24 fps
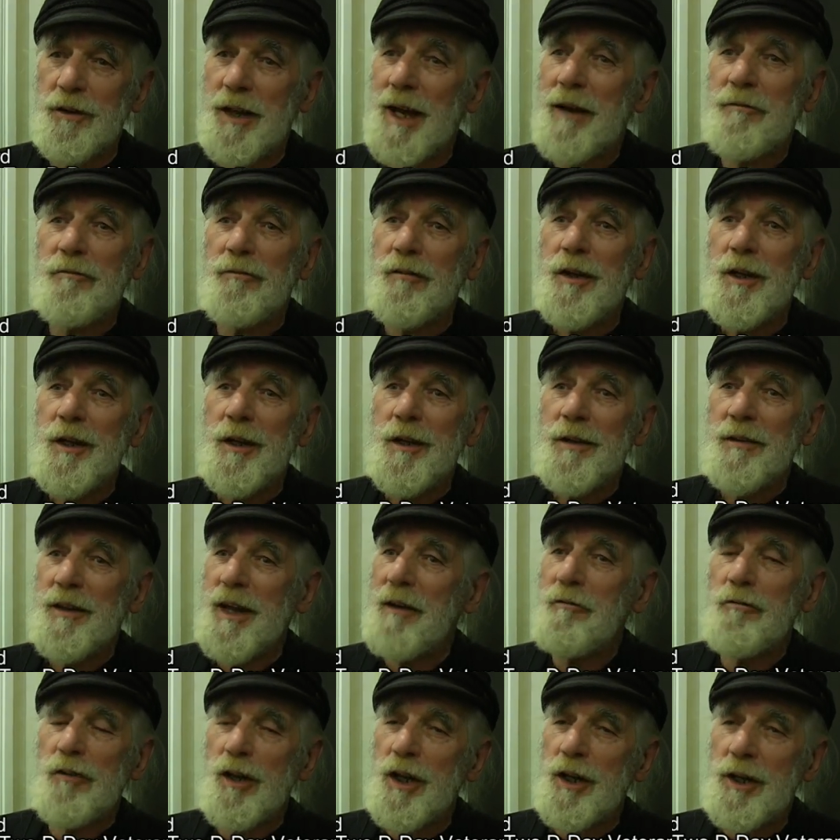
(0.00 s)
They
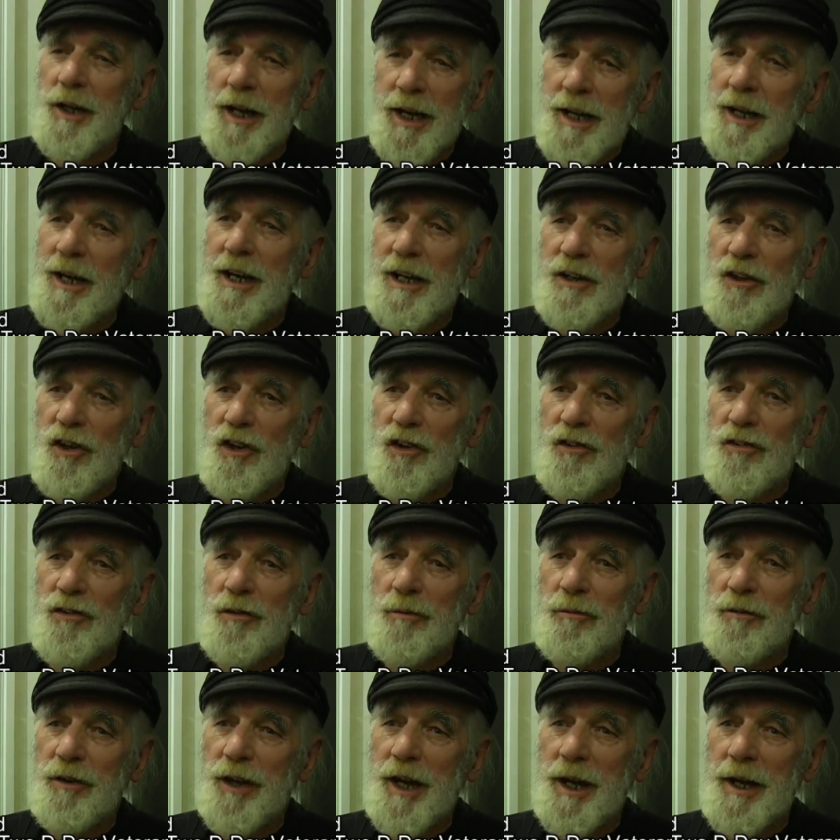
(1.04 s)
haven't learned any lessons
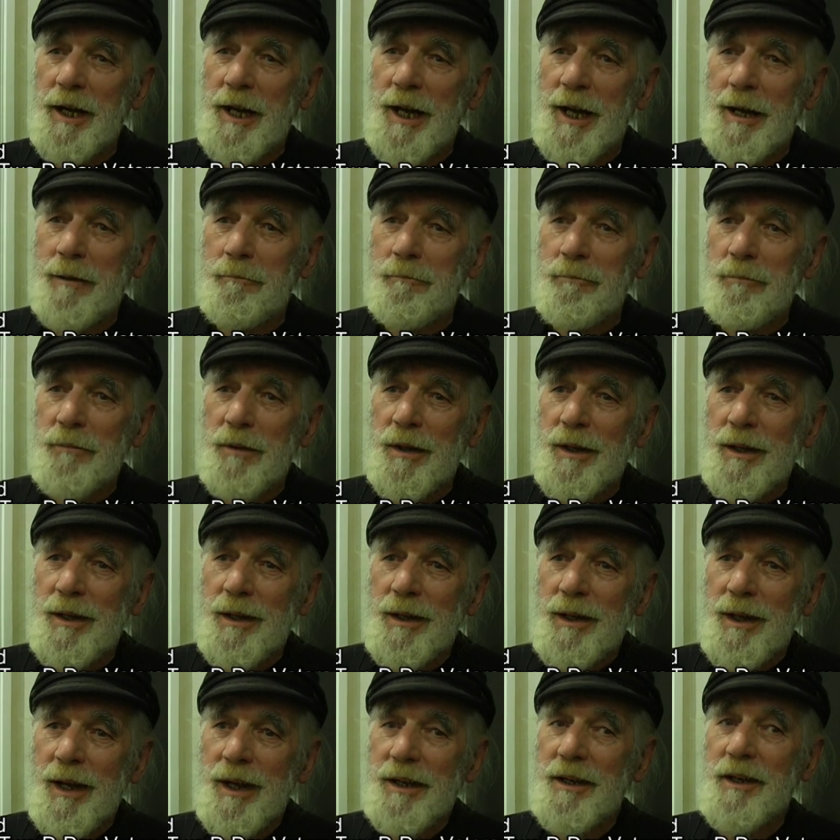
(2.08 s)
from Vietnam.
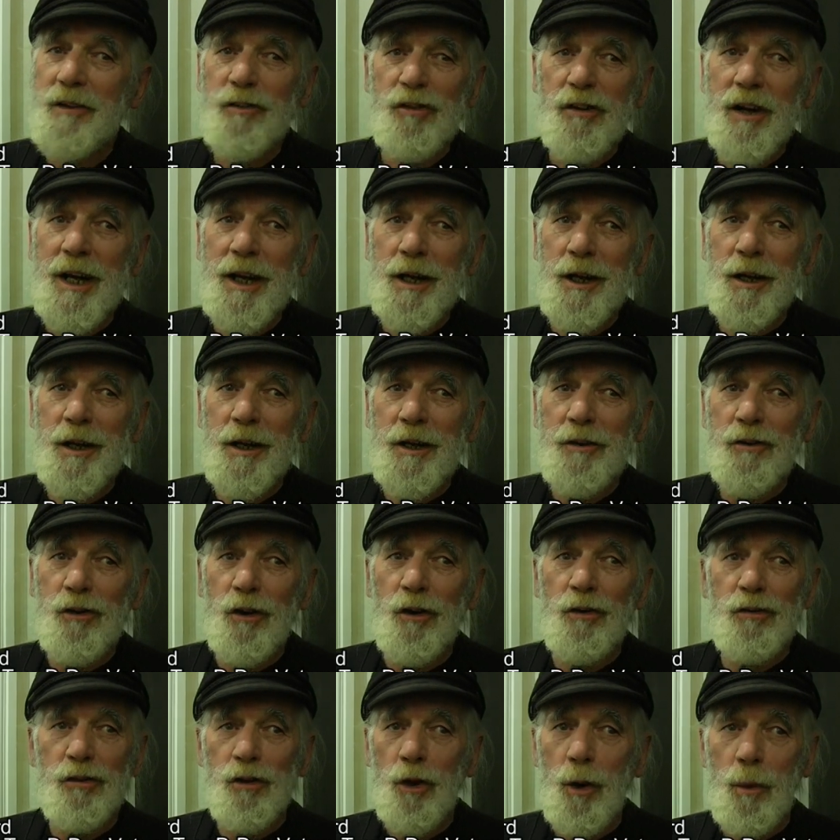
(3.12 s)
And it's clear, it's
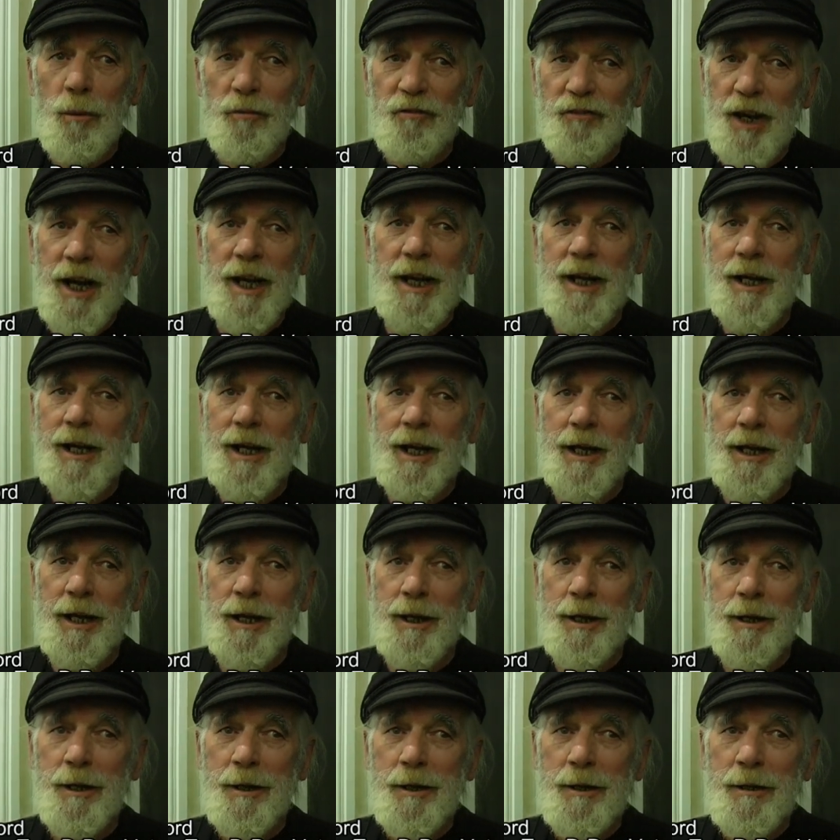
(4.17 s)
also fairly
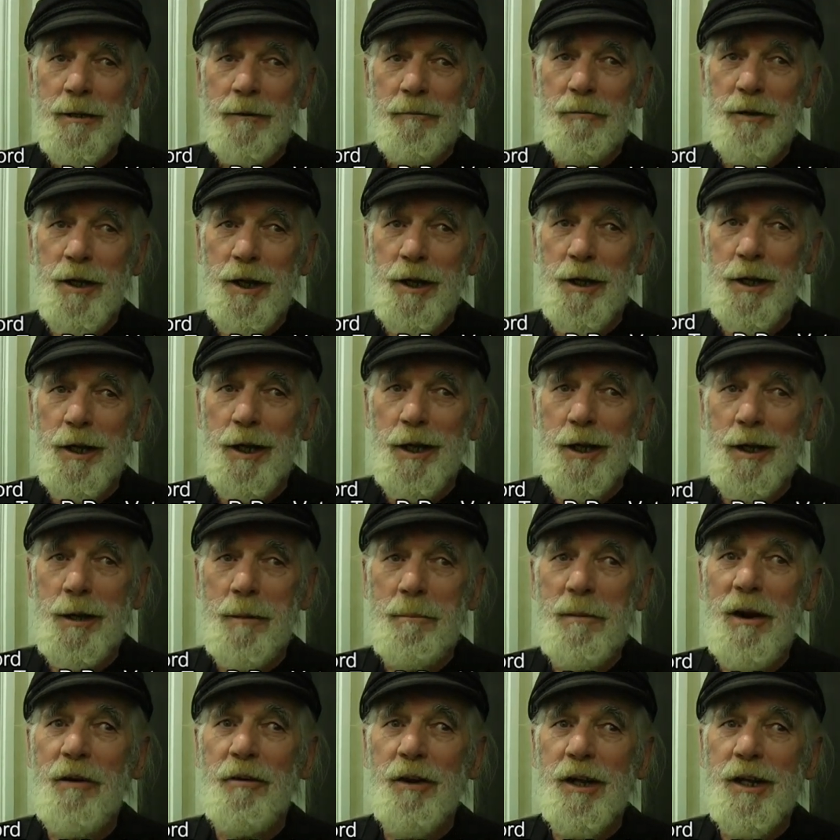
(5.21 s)
clear that
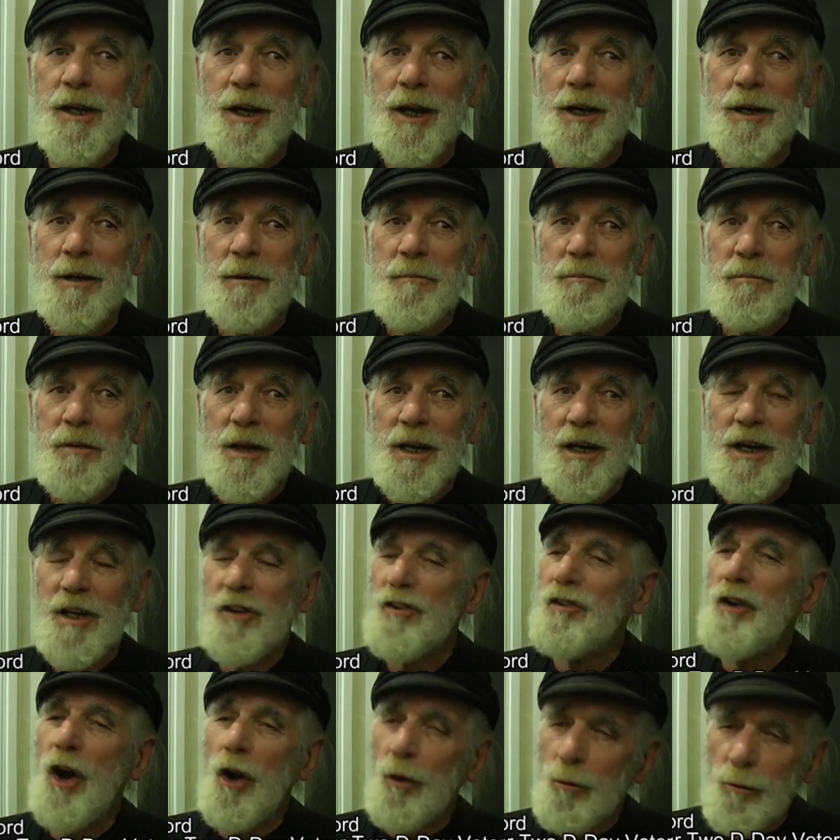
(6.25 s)
America
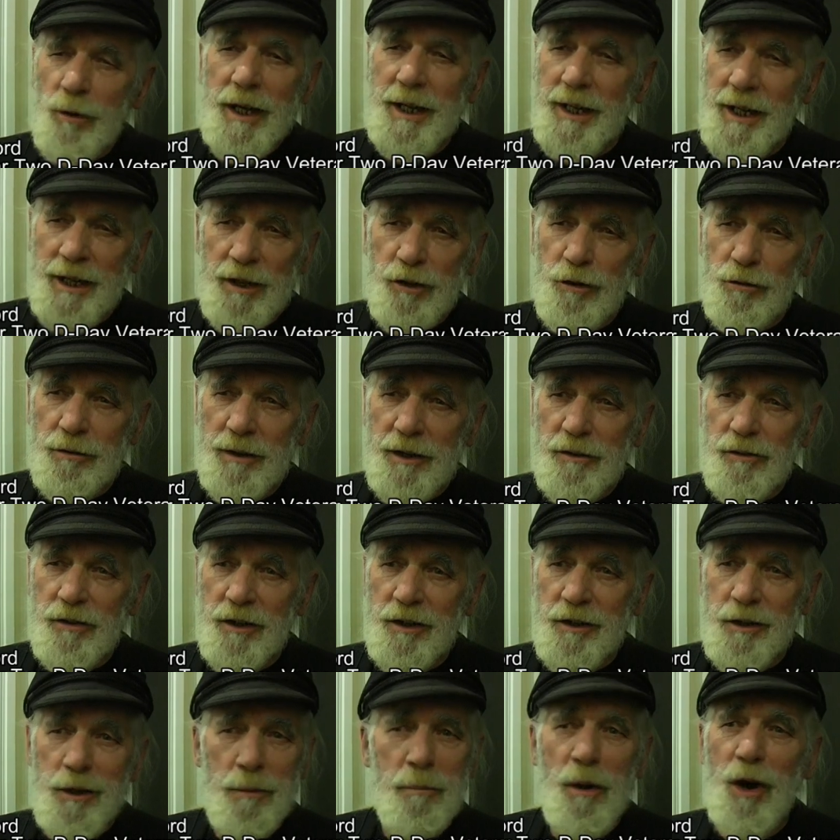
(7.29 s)
is not really
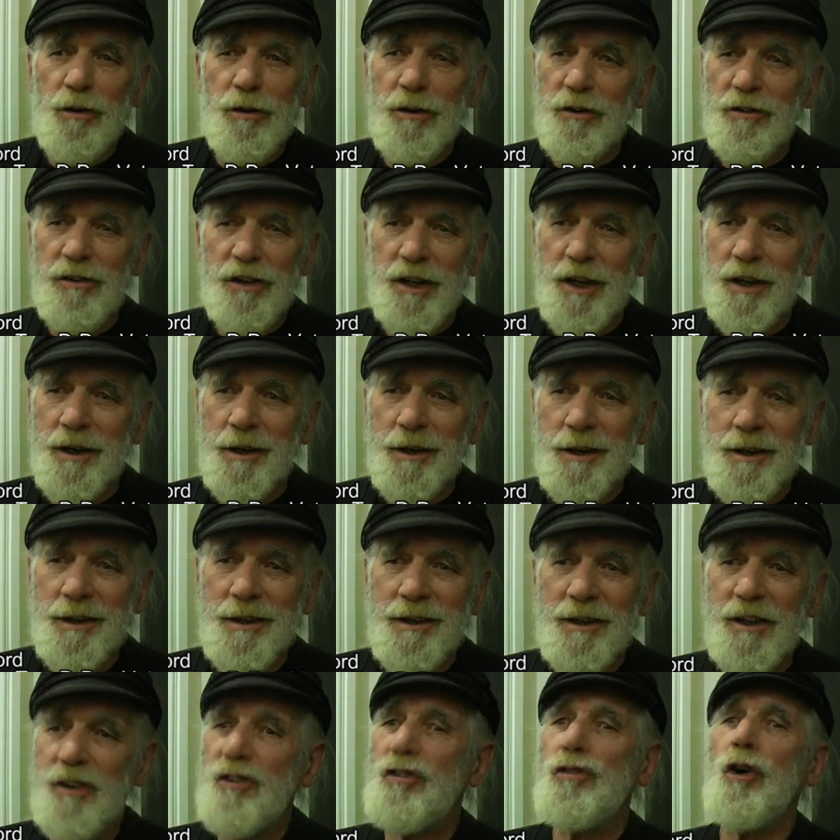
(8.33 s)
interested. Democracy,
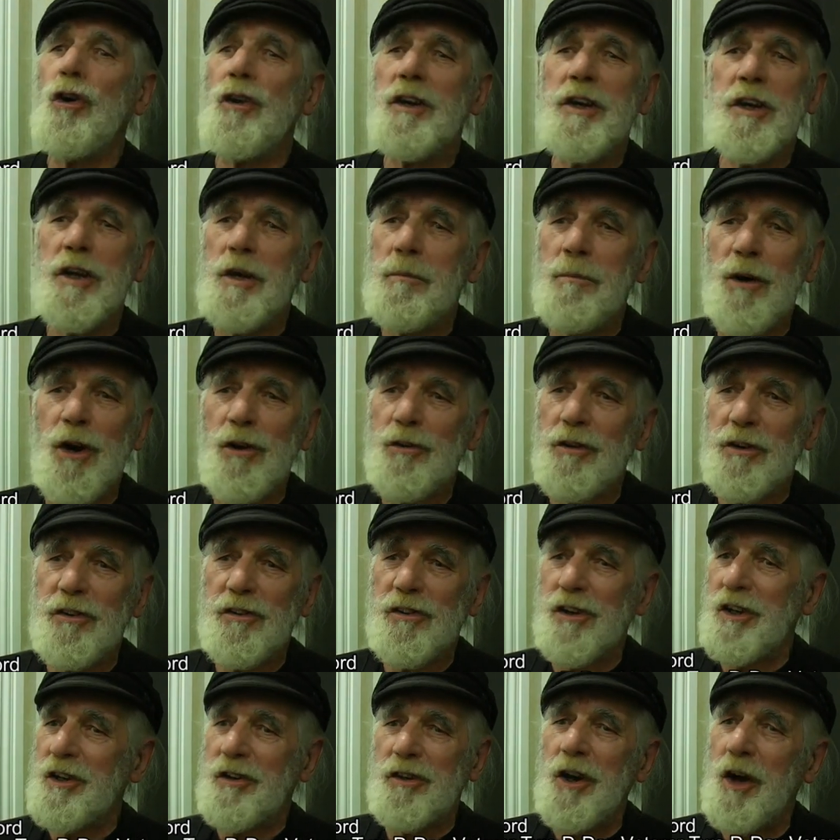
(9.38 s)
installing
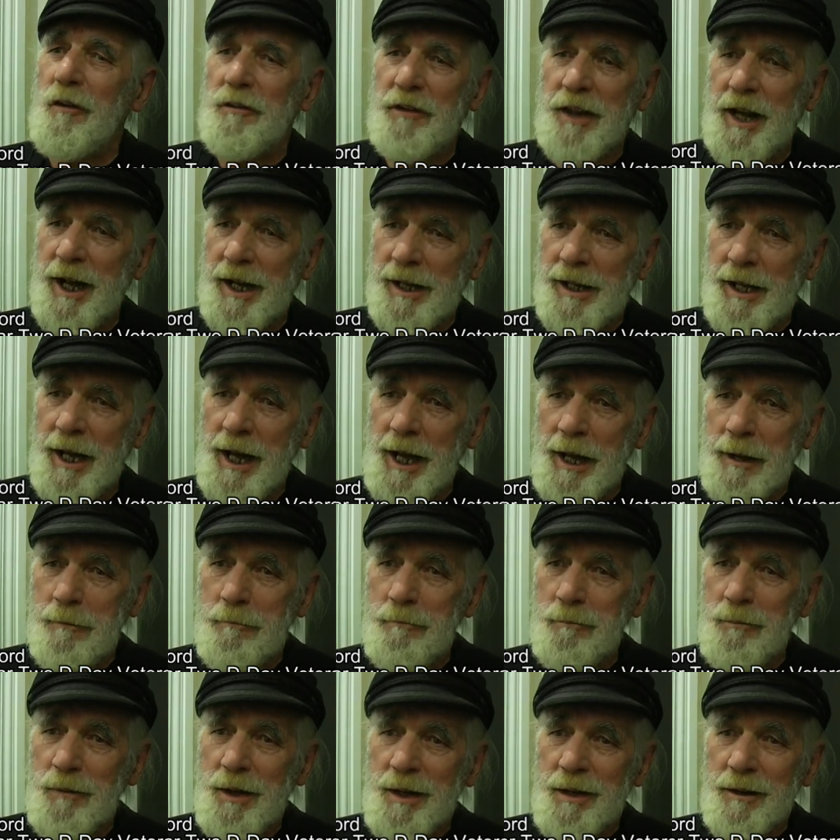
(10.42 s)
democracy is not their
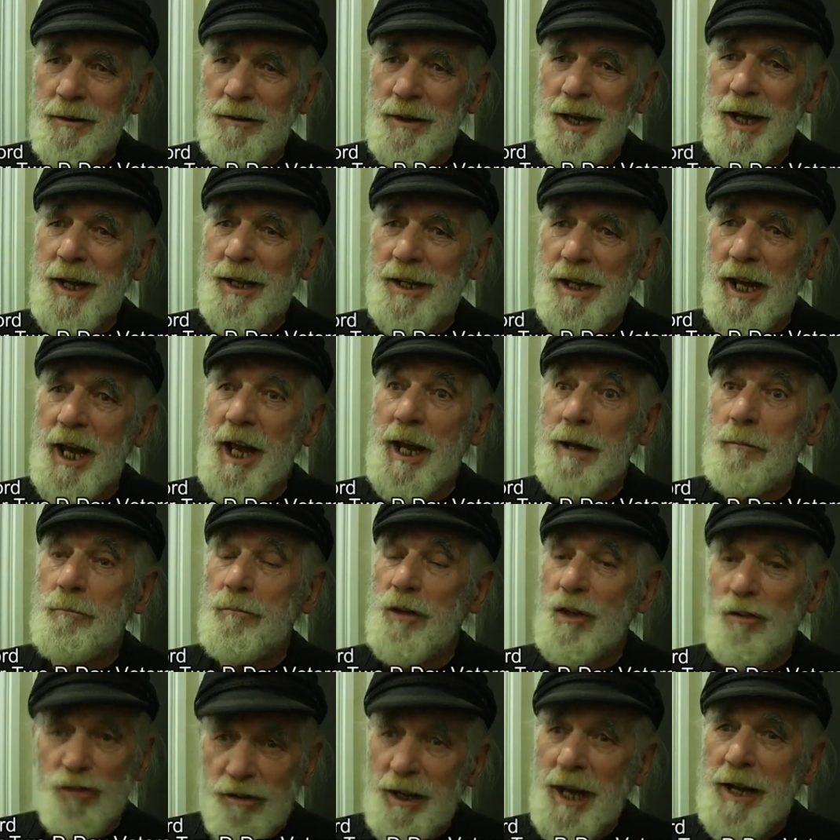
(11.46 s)
game. Their game,
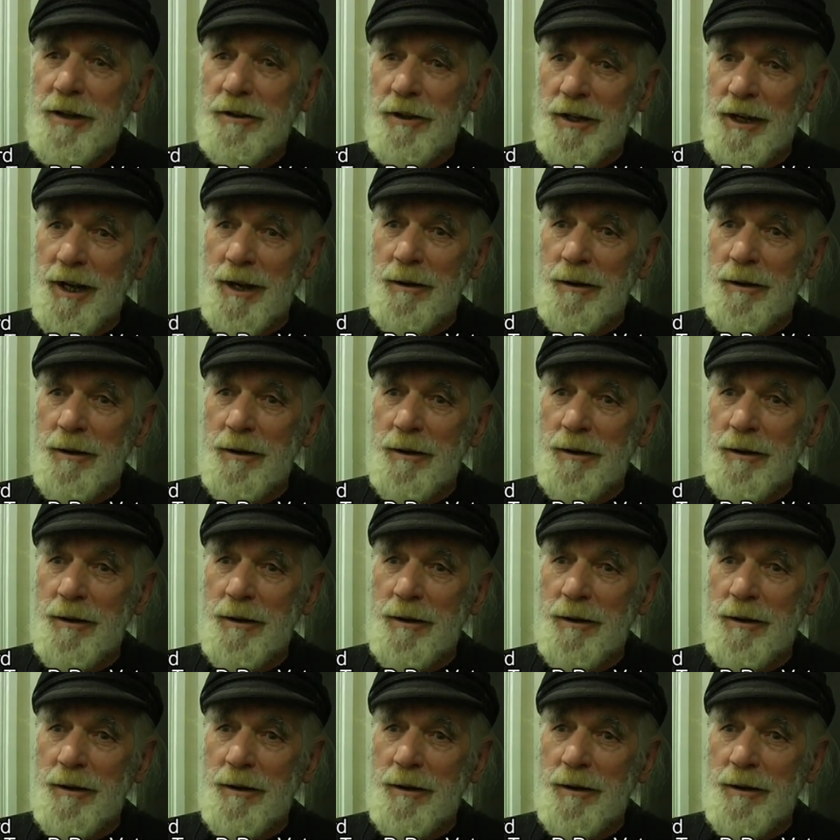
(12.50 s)
they stated